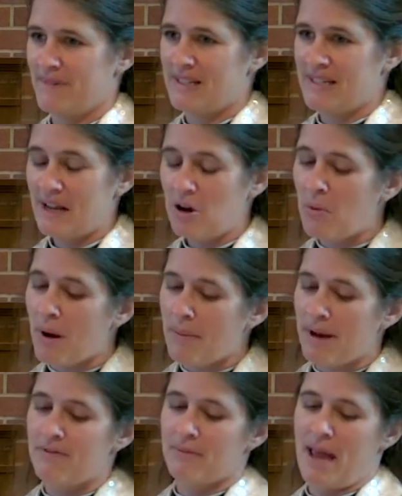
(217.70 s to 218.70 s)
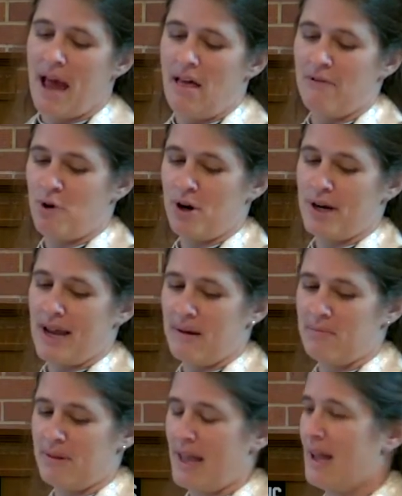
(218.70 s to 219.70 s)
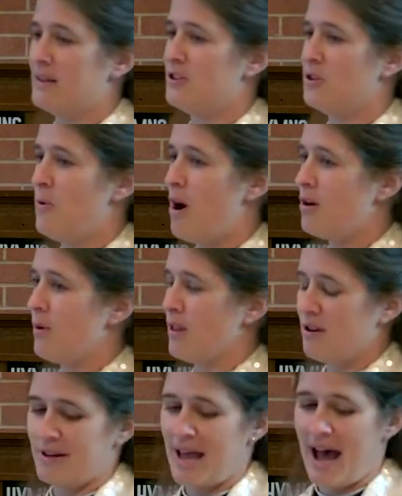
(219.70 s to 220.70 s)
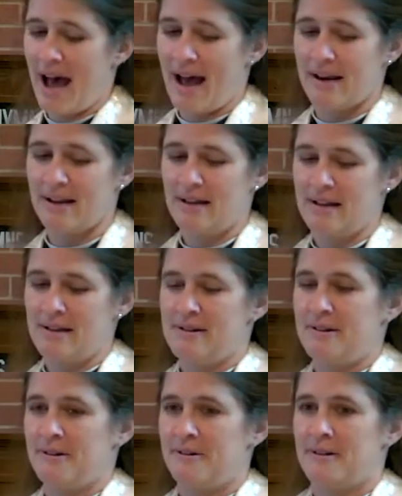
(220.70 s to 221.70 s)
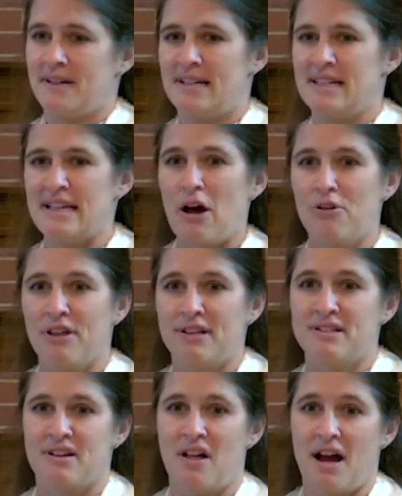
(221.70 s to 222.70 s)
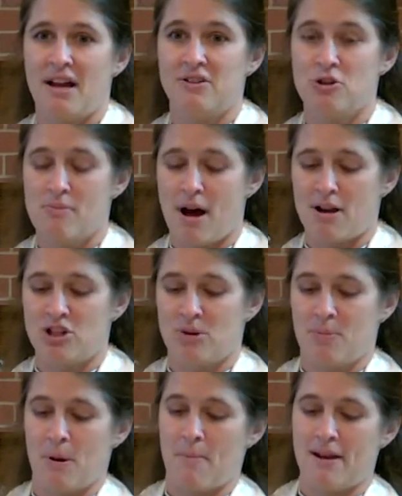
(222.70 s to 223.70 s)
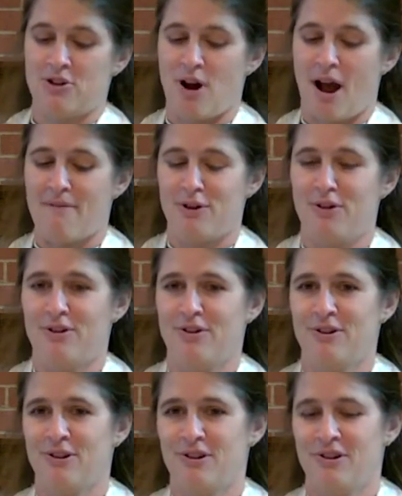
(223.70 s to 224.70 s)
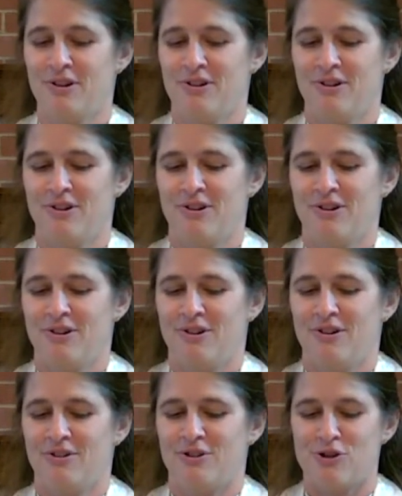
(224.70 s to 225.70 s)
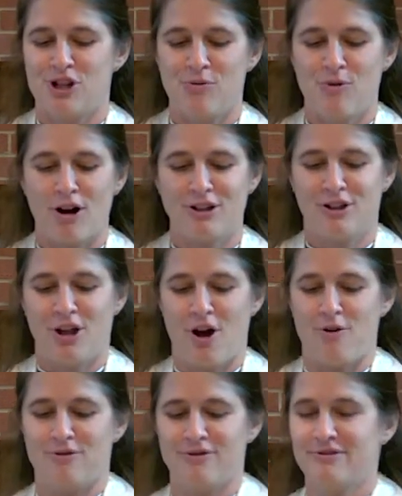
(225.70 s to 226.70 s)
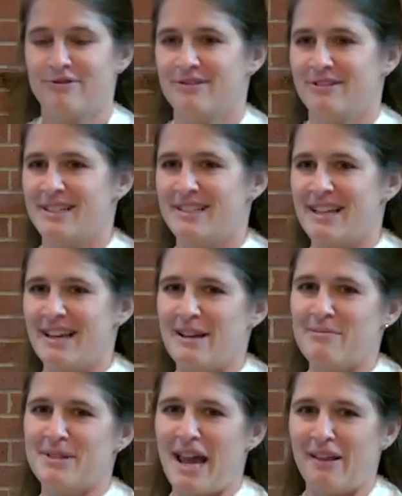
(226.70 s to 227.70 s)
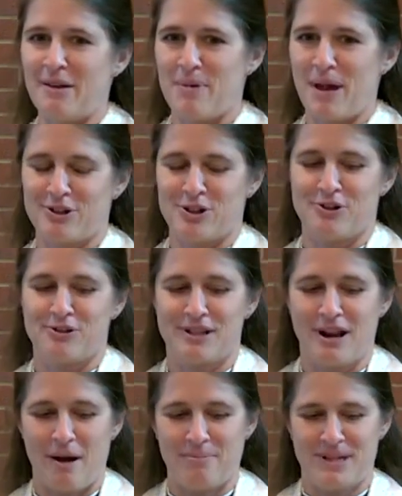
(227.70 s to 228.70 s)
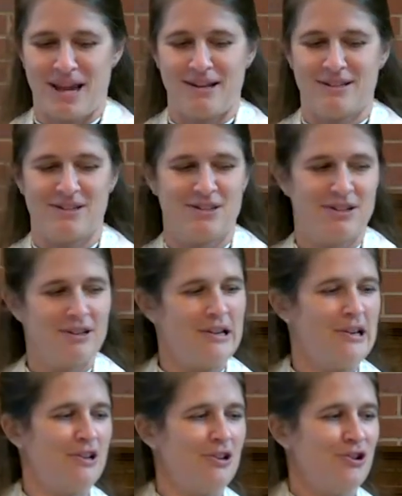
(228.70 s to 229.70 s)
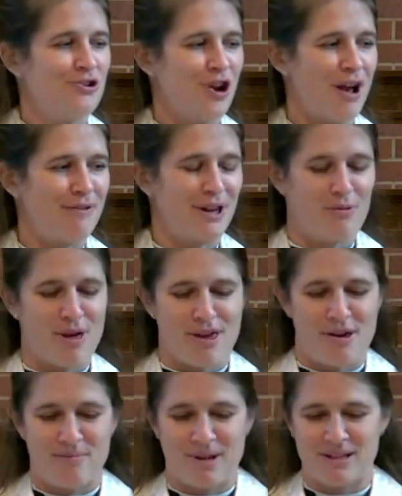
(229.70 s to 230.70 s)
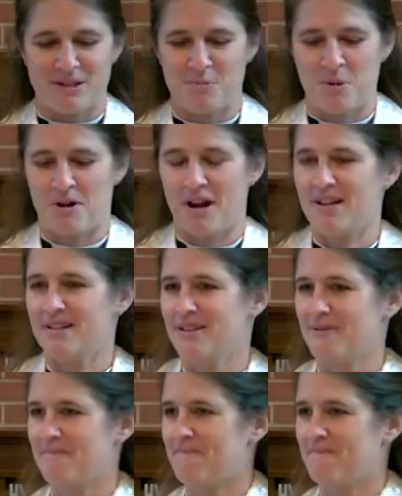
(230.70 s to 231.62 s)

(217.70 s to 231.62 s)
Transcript: A single woman from California had planned to walk with her dad. His health had declined too much to permit travel. So she walked alone and sent him daily pictures and updates, traveling with him in spirit.